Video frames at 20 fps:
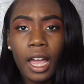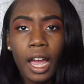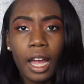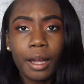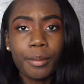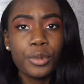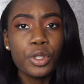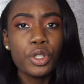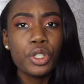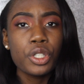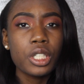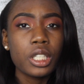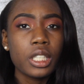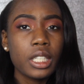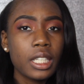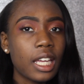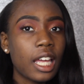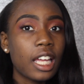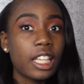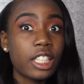I'm
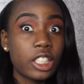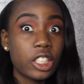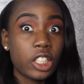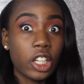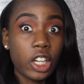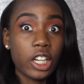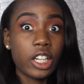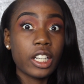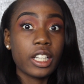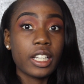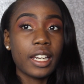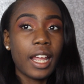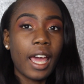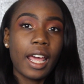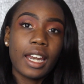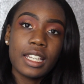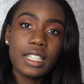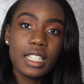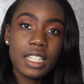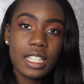usually a dark,
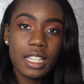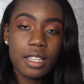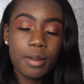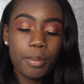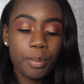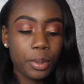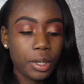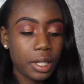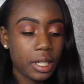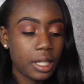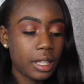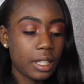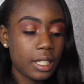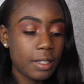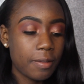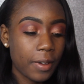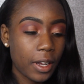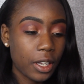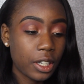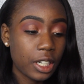not a deep, but the
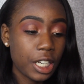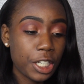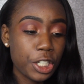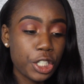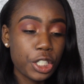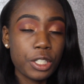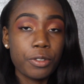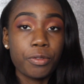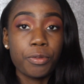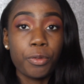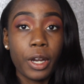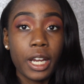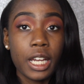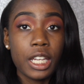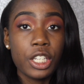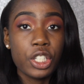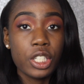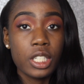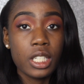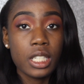foundation
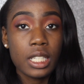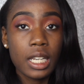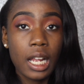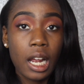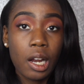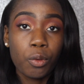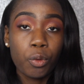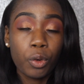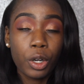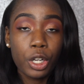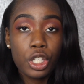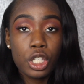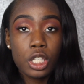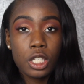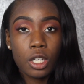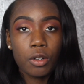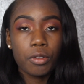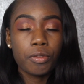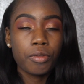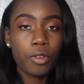range does not run
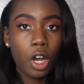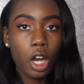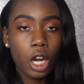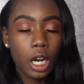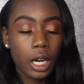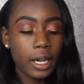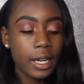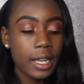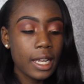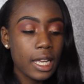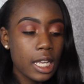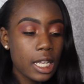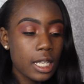so far.